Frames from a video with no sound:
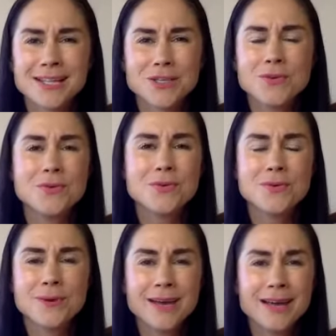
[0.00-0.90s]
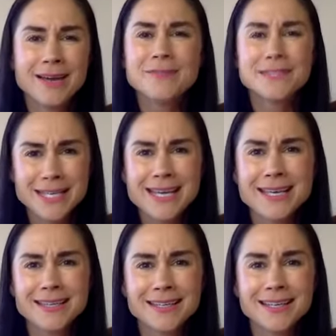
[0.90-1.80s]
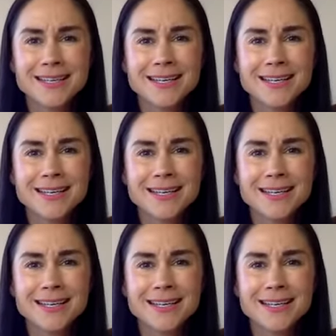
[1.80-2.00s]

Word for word: that you've seen